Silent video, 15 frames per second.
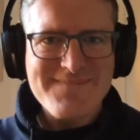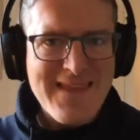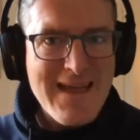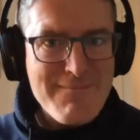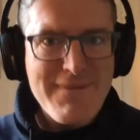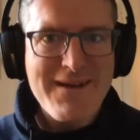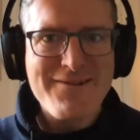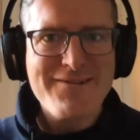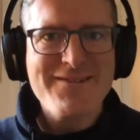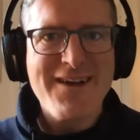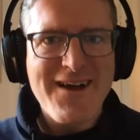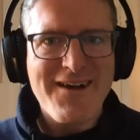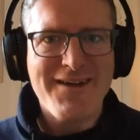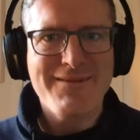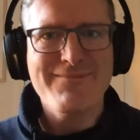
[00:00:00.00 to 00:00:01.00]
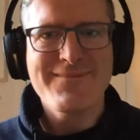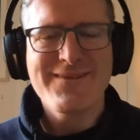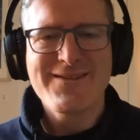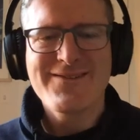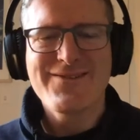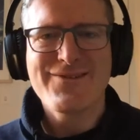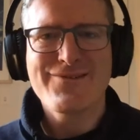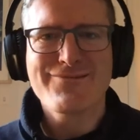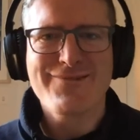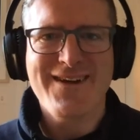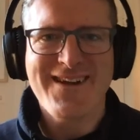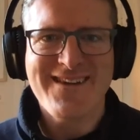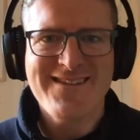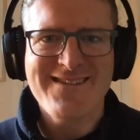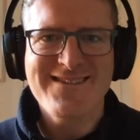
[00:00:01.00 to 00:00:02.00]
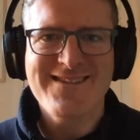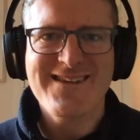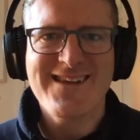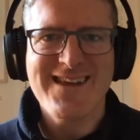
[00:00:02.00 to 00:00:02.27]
a better time to write